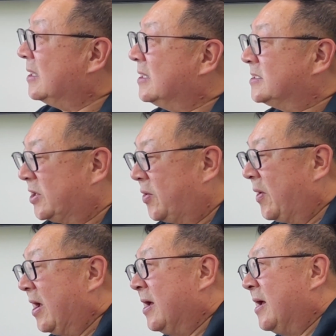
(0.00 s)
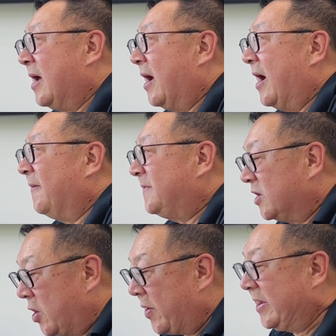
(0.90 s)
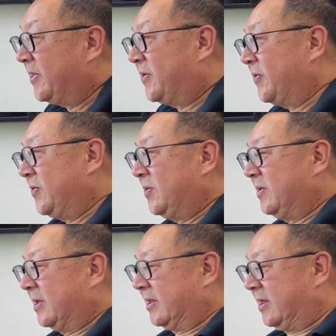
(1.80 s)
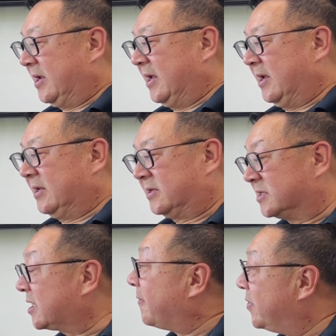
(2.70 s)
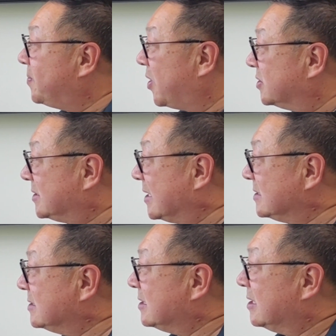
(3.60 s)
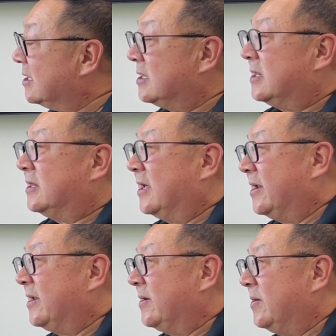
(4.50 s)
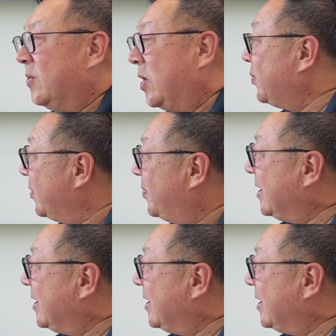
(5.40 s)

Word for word: So after going through uh, the discovery process, yeah. then what would be